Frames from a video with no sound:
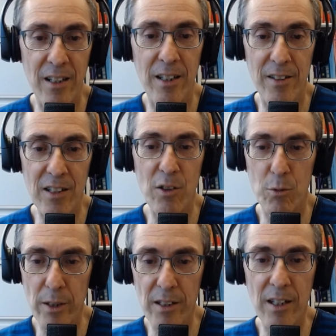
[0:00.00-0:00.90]
that's a
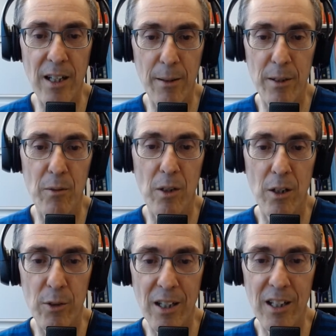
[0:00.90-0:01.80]
really common
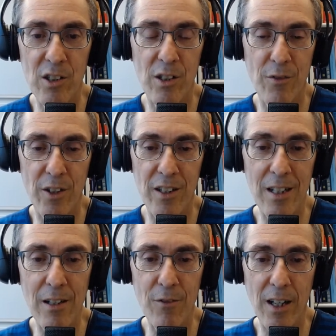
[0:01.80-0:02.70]
location for the
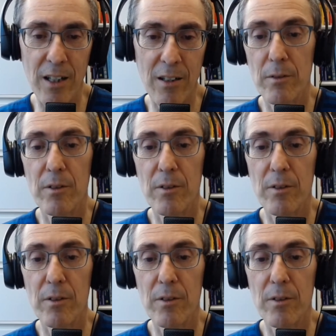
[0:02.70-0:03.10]
defect.